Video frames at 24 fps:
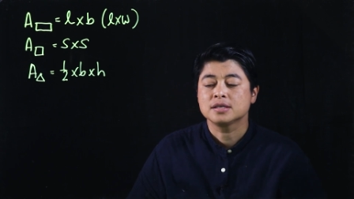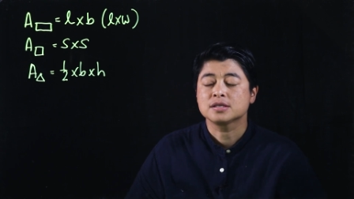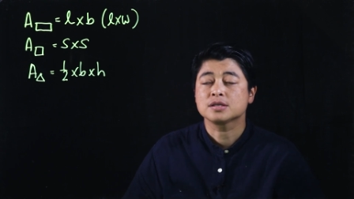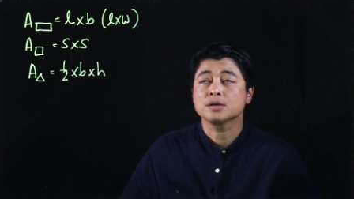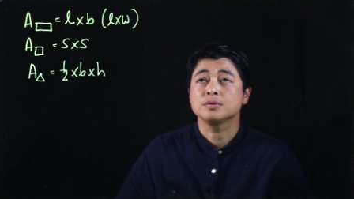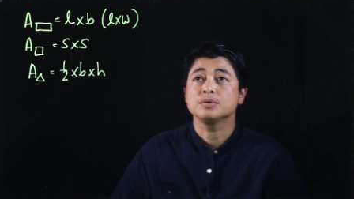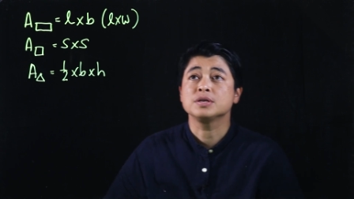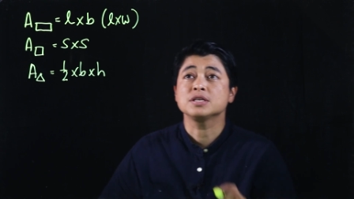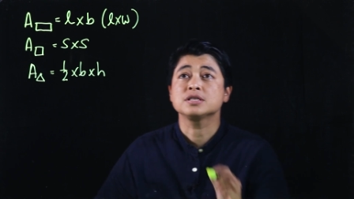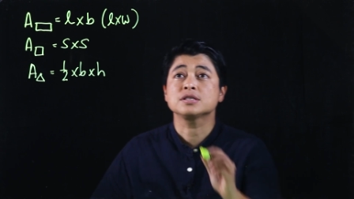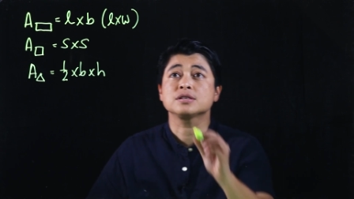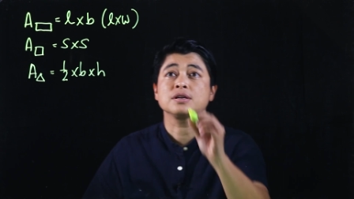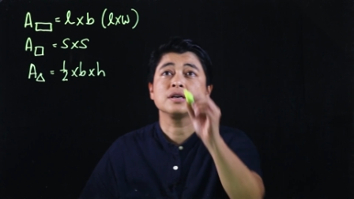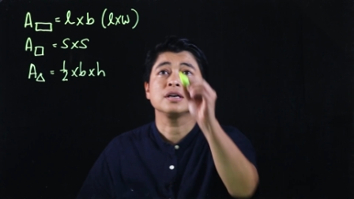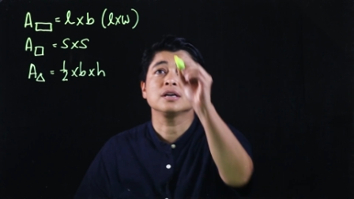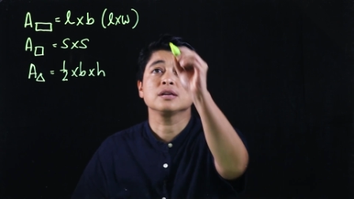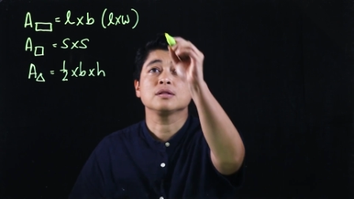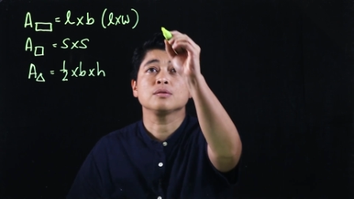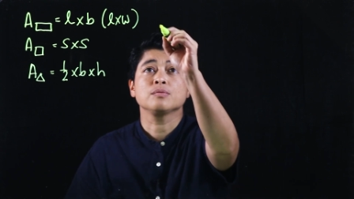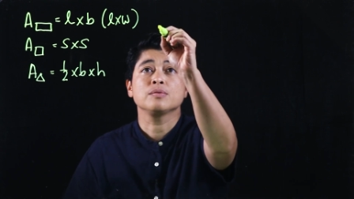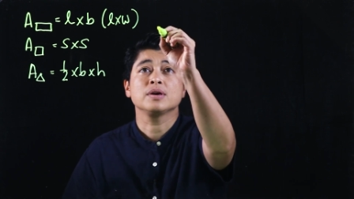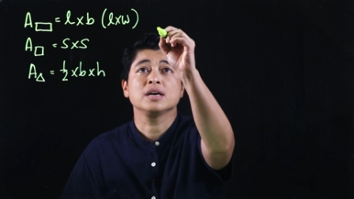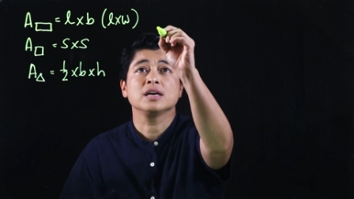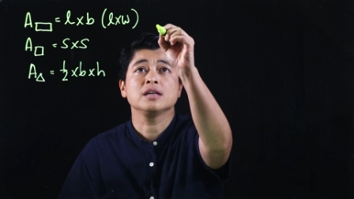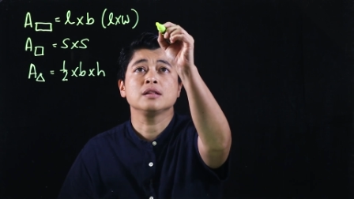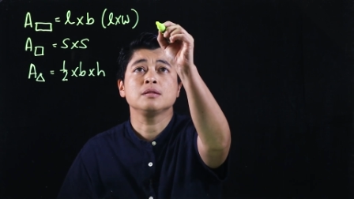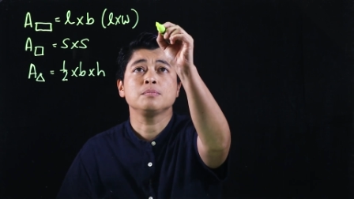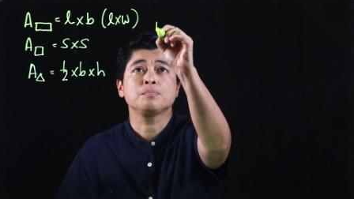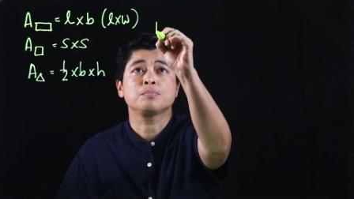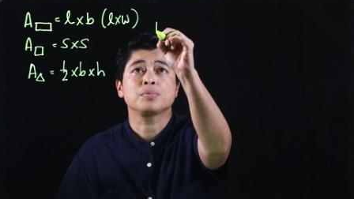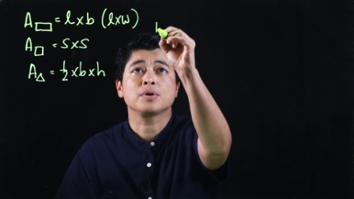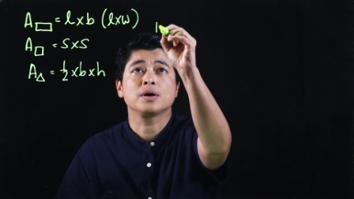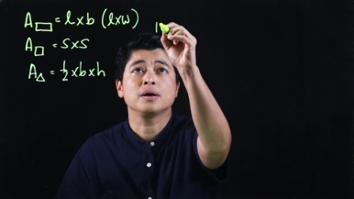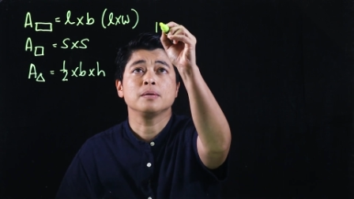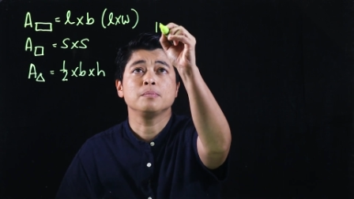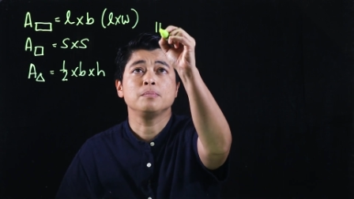So we'll start with
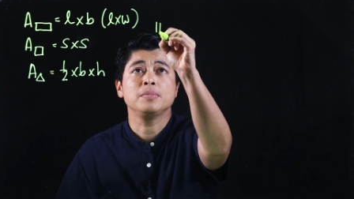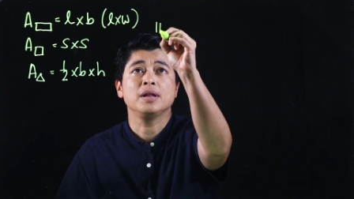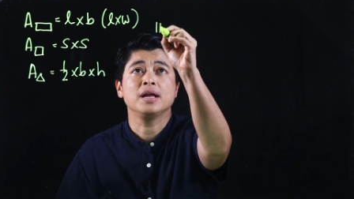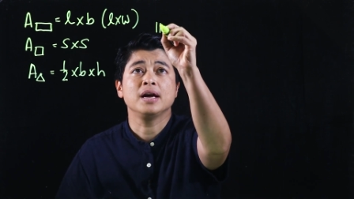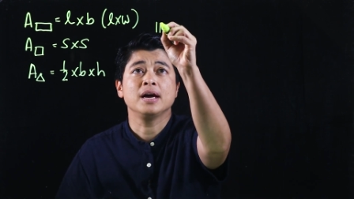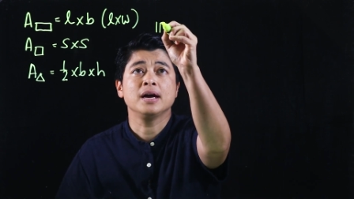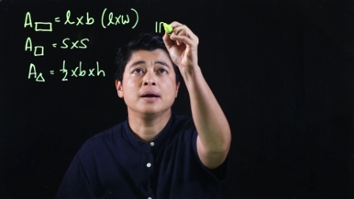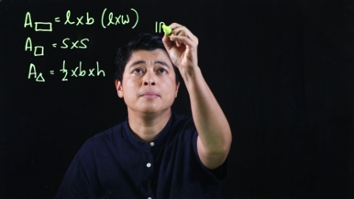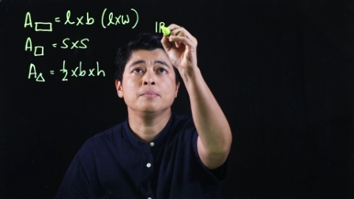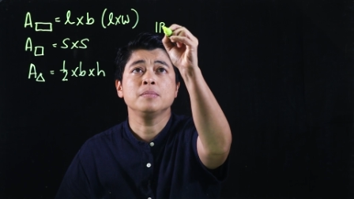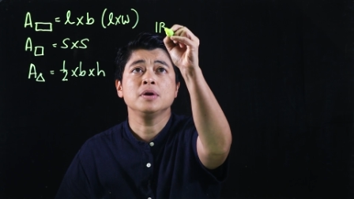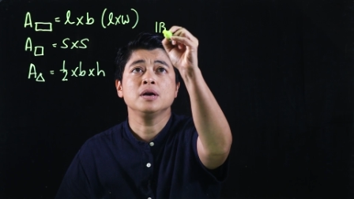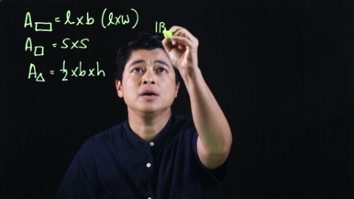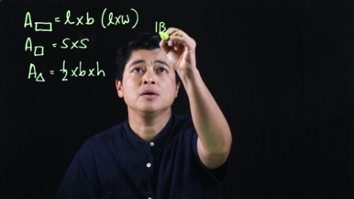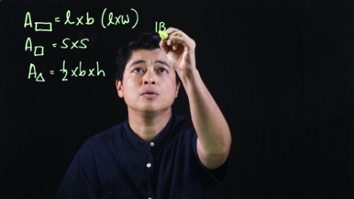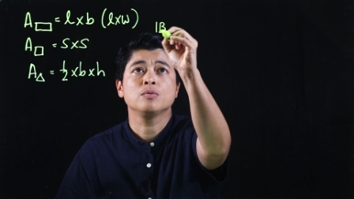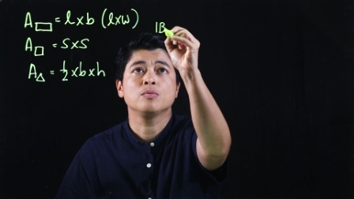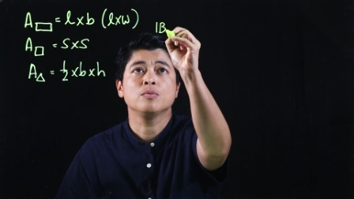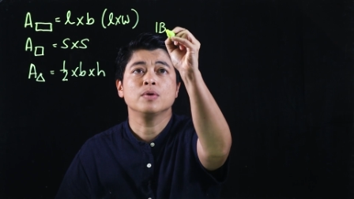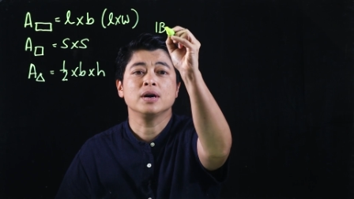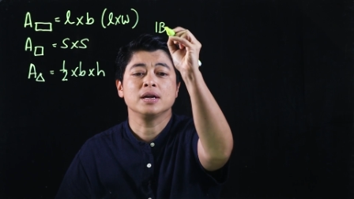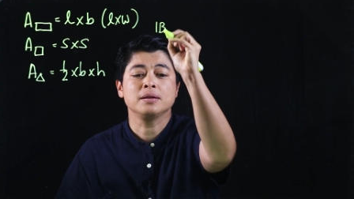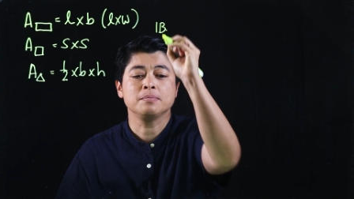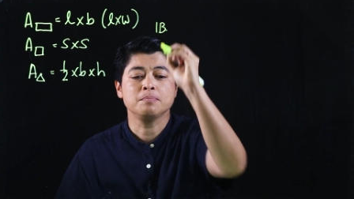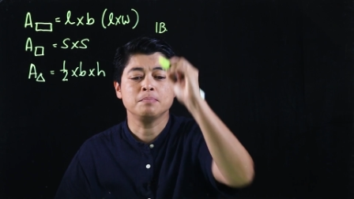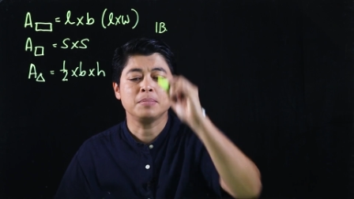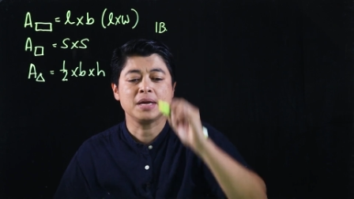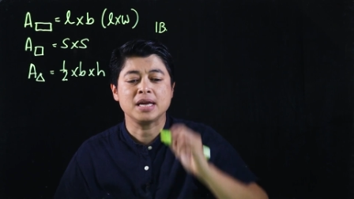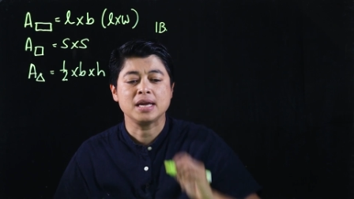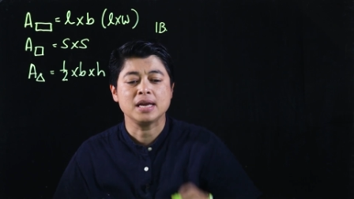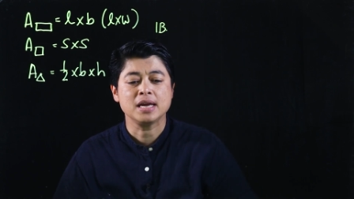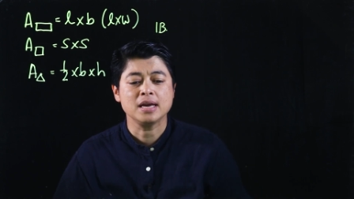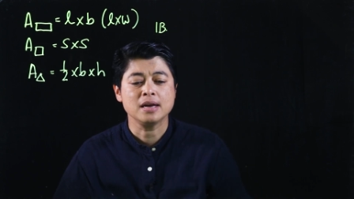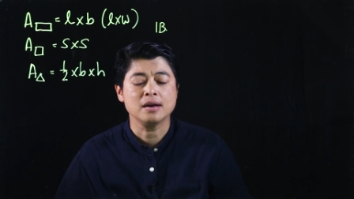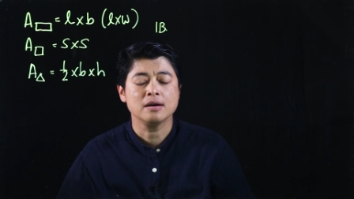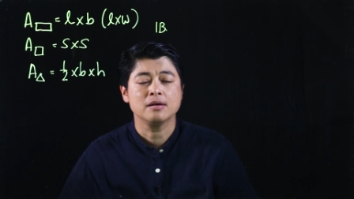problem
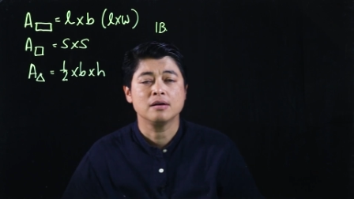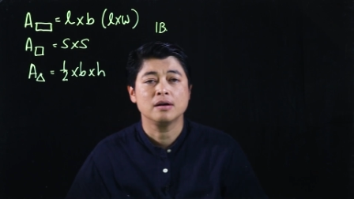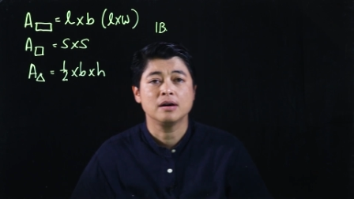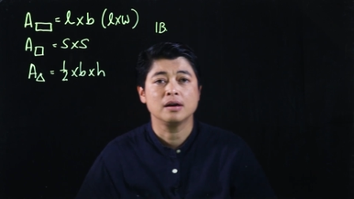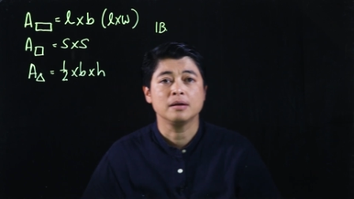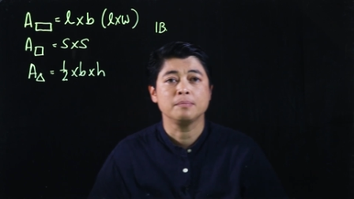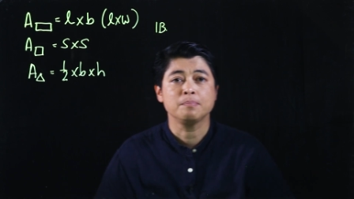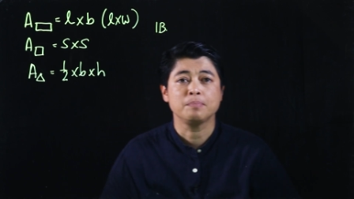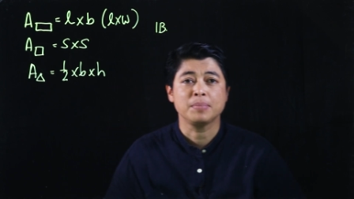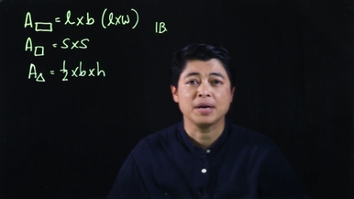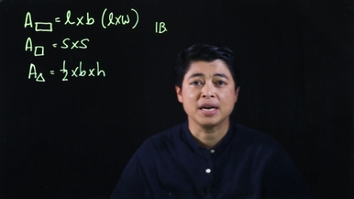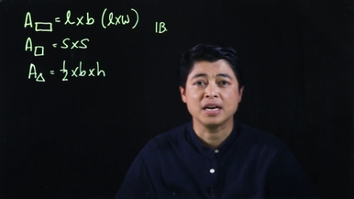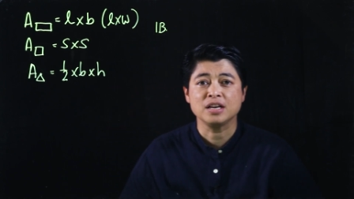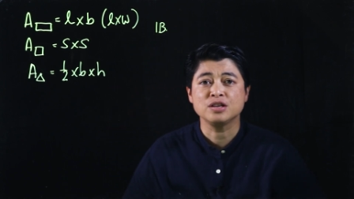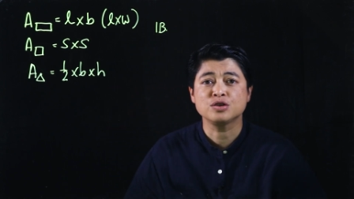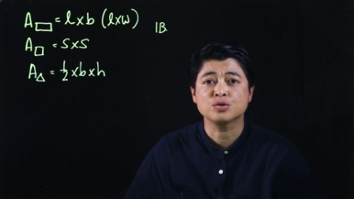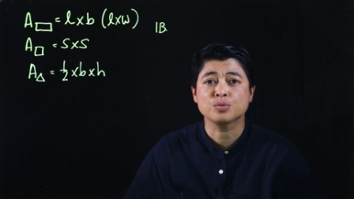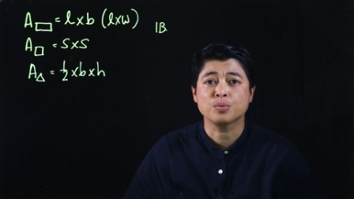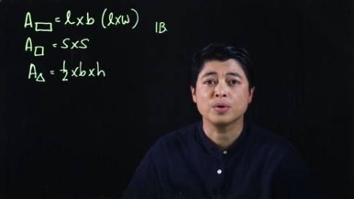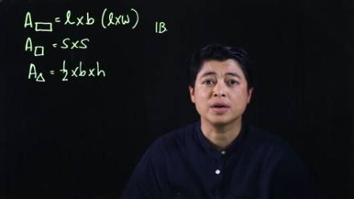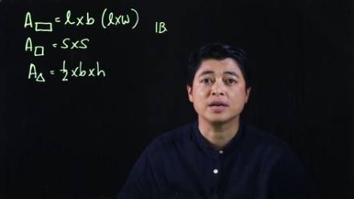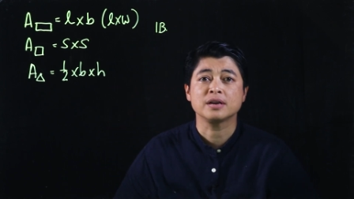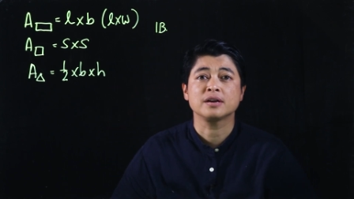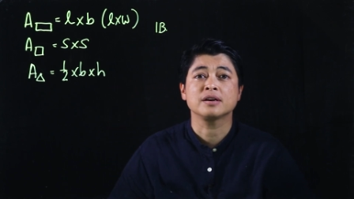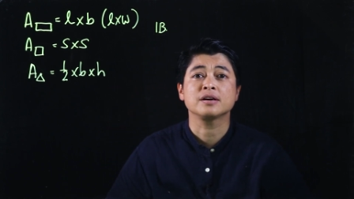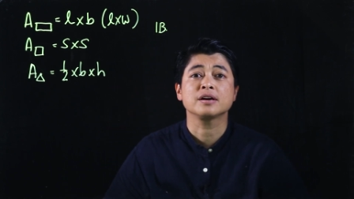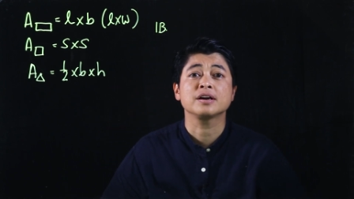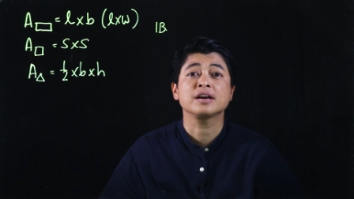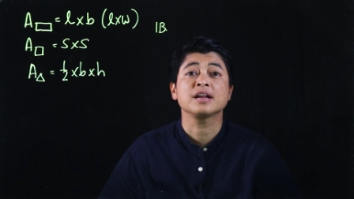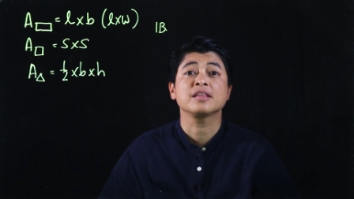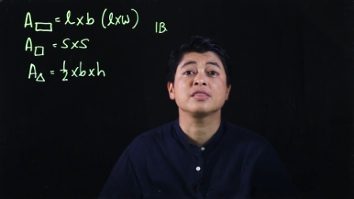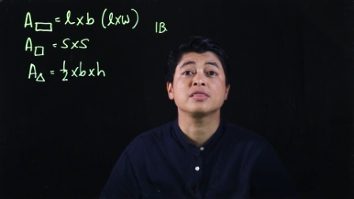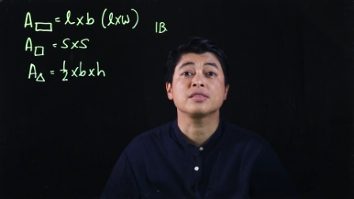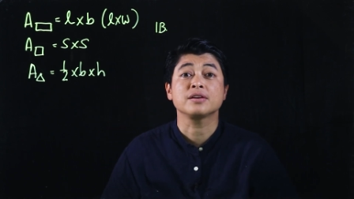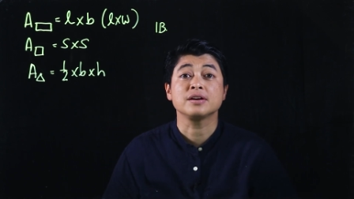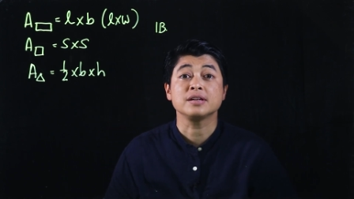1B on page
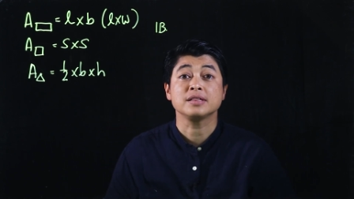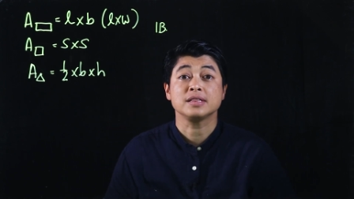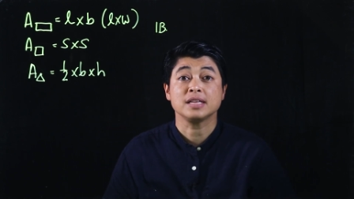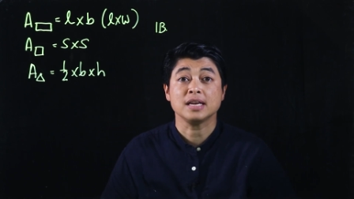113.